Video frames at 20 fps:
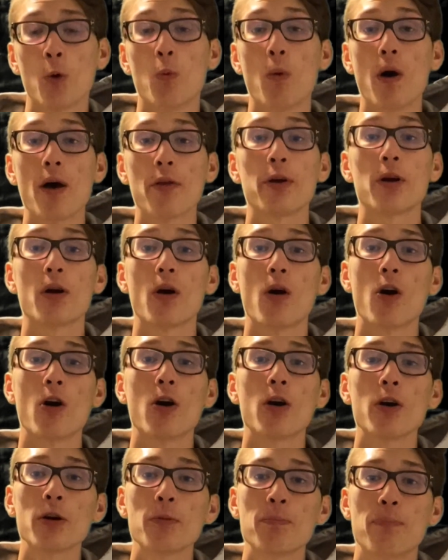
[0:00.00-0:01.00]
While there
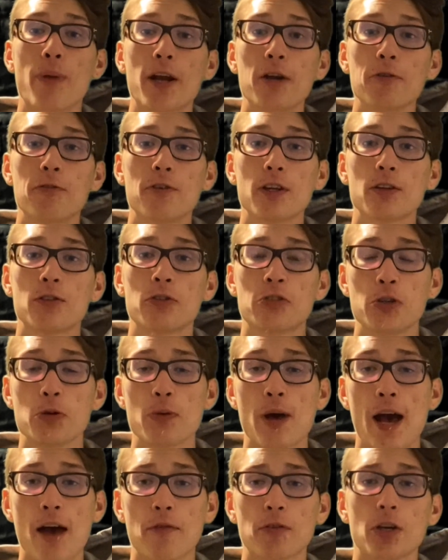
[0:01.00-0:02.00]
are benefits
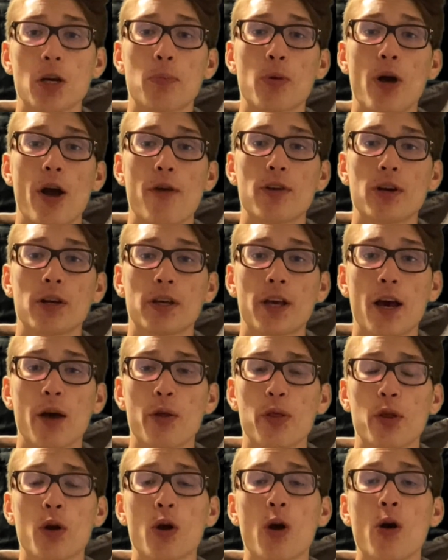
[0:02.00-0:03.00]
to having a private
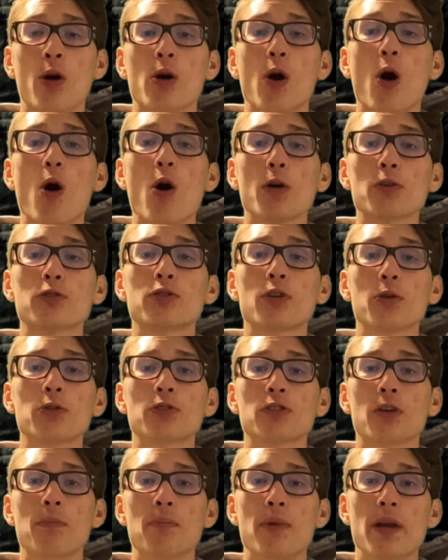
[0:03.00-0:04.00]
account, there are also
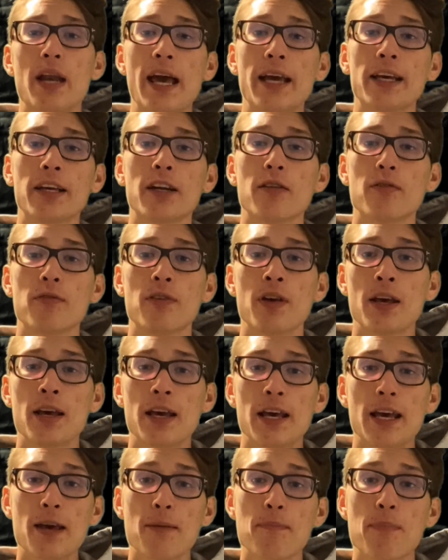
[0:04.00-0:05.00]
some negative
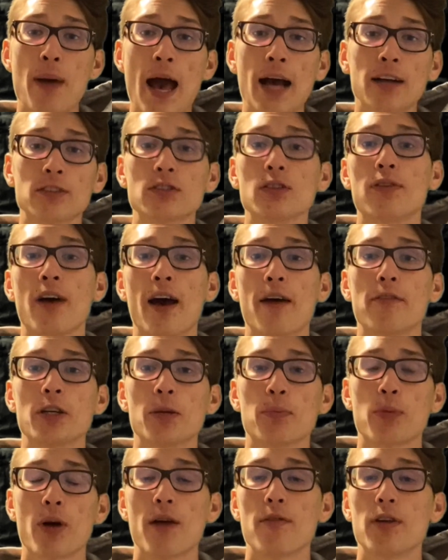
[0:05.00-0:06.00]
impacts of having
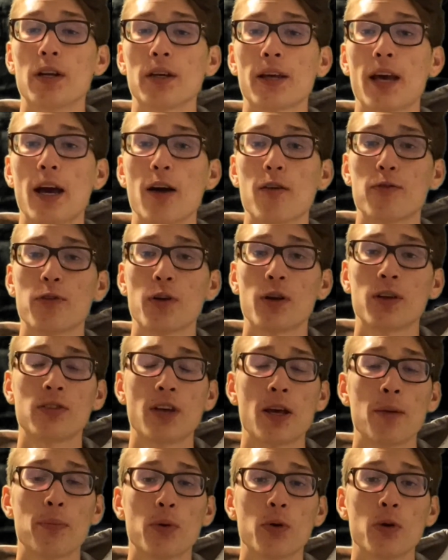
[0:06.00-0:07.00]
a private account. For
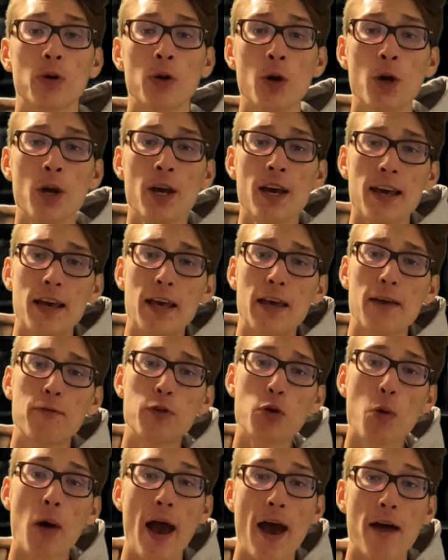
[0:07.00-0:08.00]
example, if
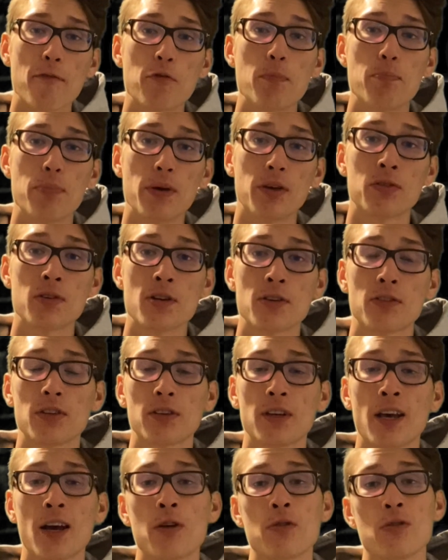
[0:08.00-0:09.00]
you have a business
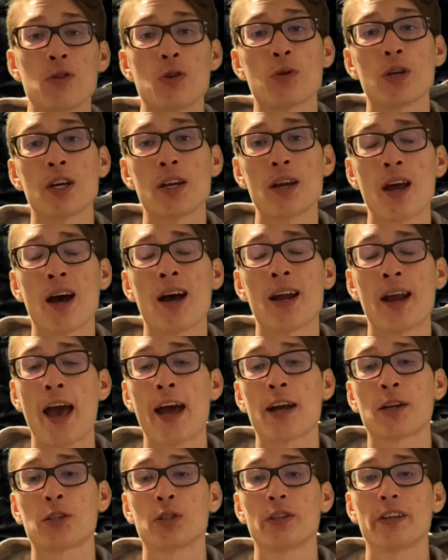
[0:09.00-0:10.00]
account, you cannot
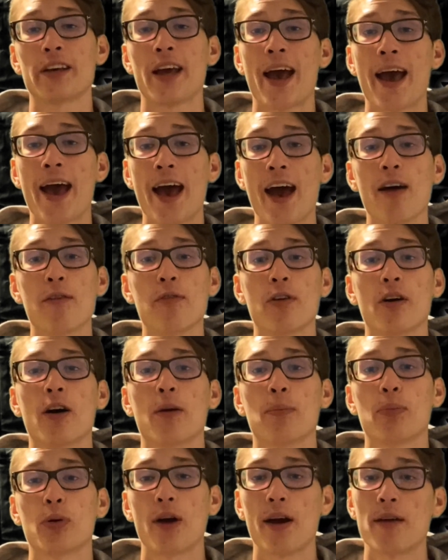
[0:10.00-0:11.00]
actually have
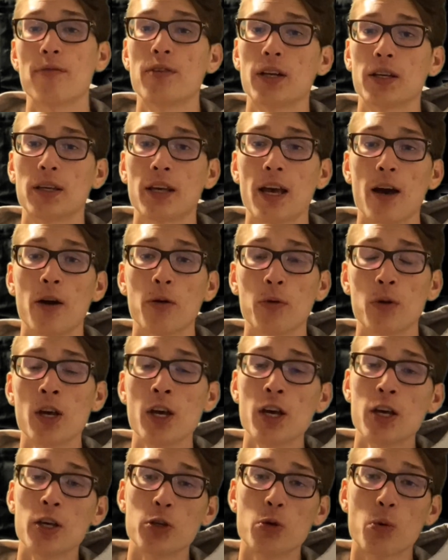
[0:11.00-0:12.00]
a private account.
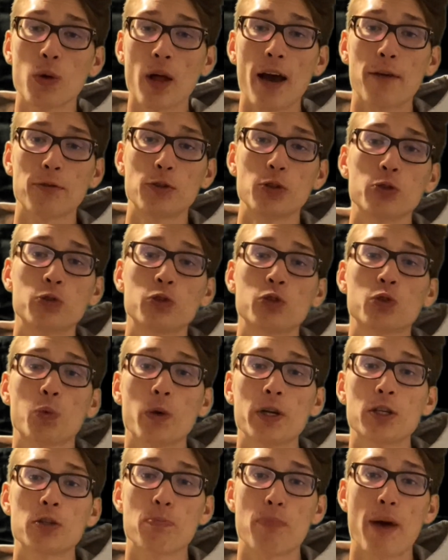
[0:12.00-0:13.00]
You will have to
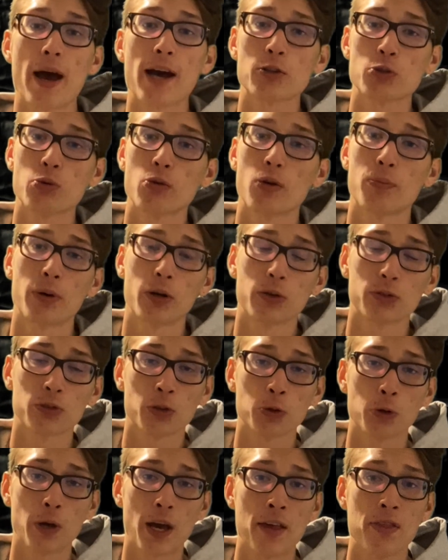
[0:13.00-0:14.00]
switch back to a
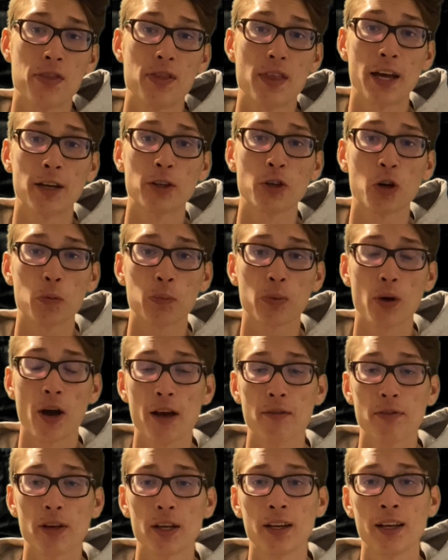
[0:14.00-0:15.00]
personal and then go
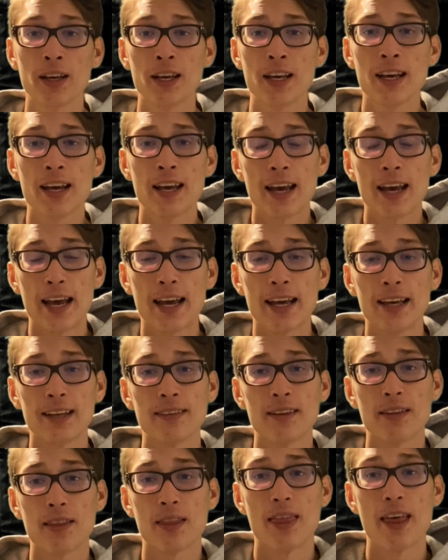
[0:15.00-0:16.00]
private.
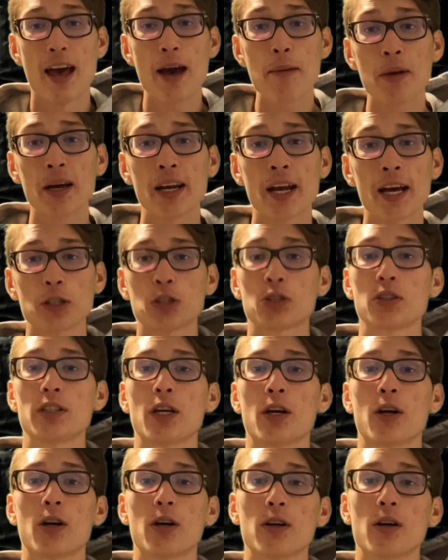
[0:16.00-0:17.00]
And that might
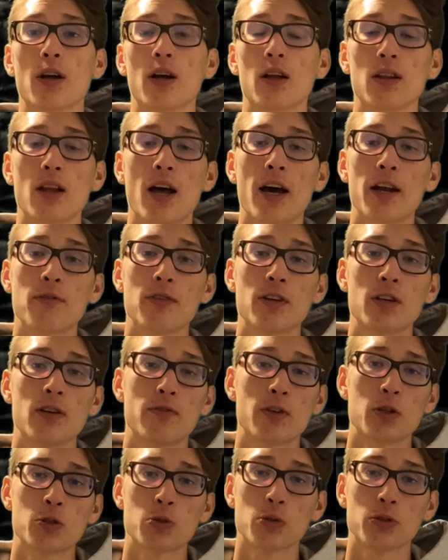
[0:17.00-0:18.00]
actually hurt a lot of
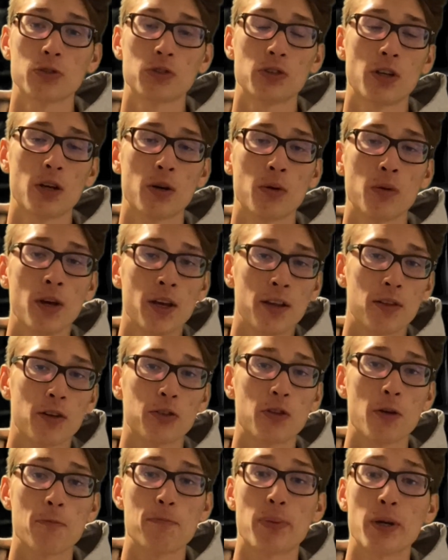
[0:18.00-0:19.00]
individuals. You know,
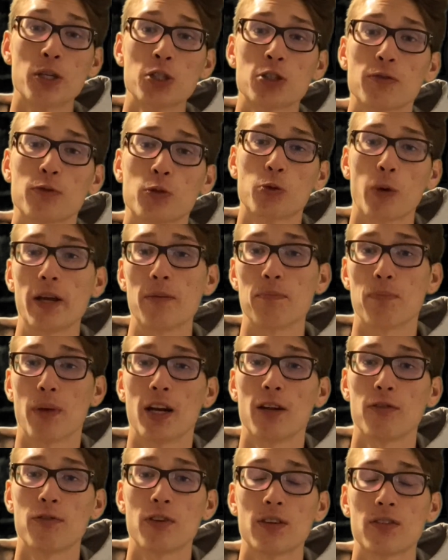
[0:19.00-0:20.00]
there's a bunch great
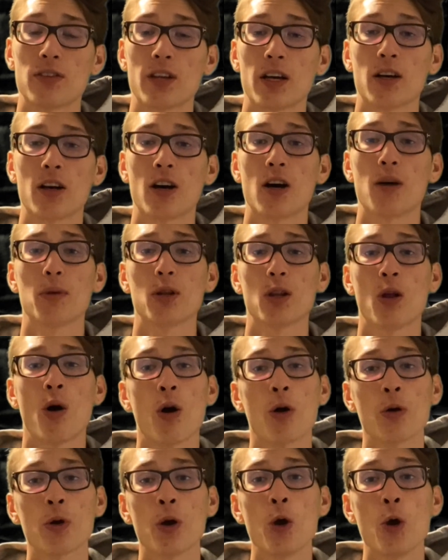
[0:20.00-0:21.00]
benefits that come
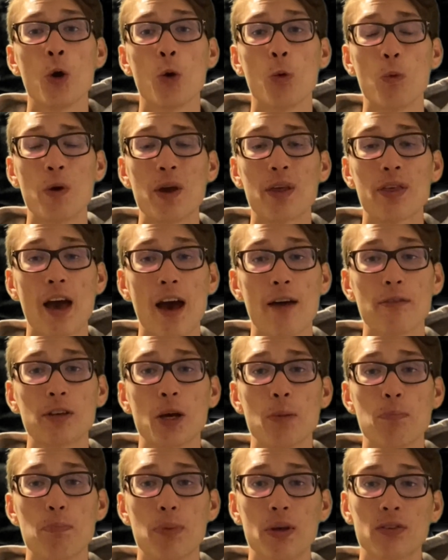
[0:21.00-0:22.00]
along with
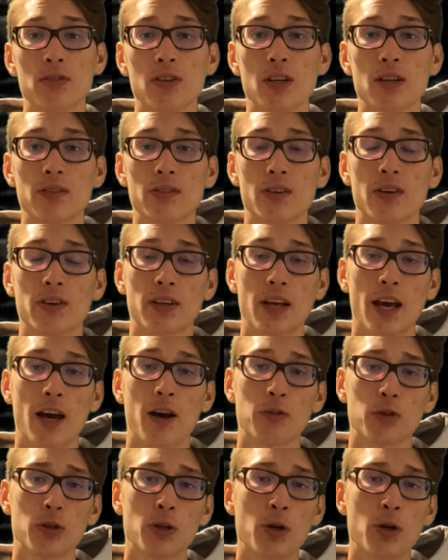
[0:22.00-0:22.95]
having a business account.